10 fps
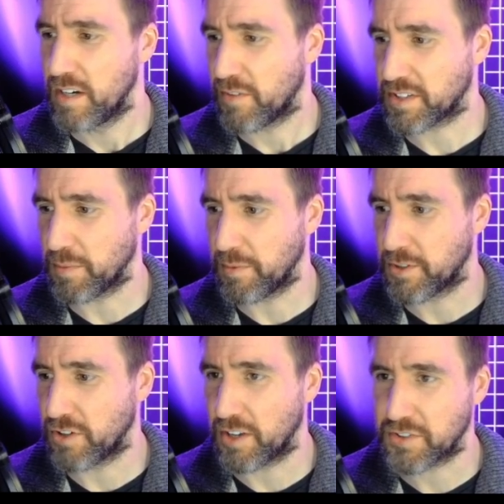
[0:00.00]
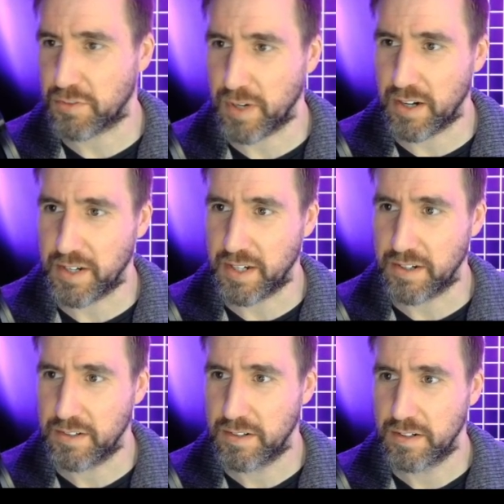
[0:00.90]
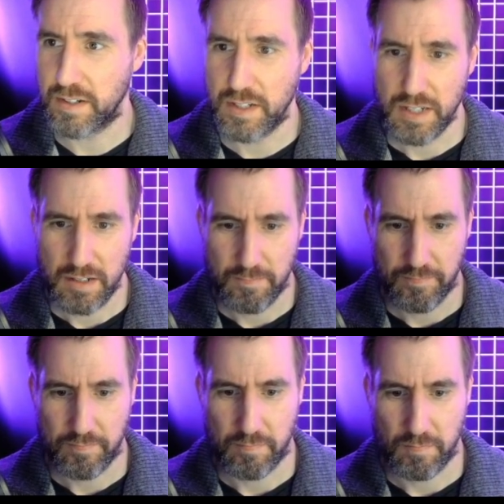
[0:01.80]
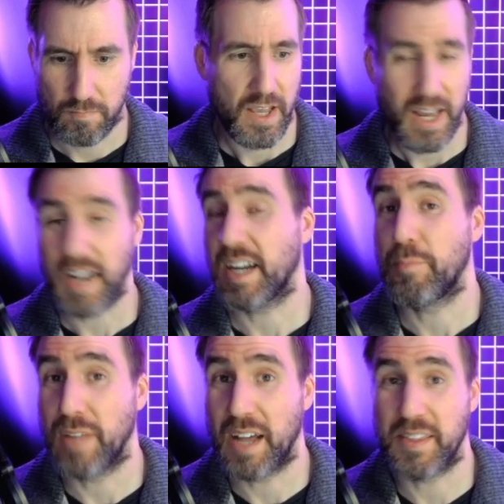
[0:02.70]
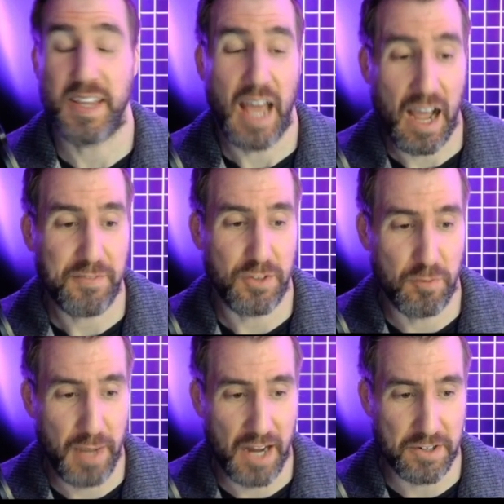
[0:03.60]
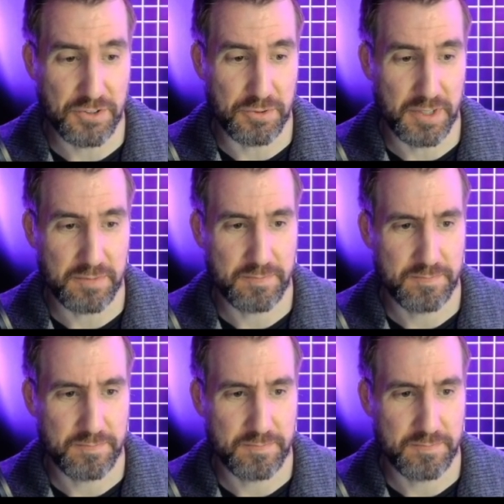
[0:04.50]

For example, let me draw a square here. And I can apply the halftone pattern to it.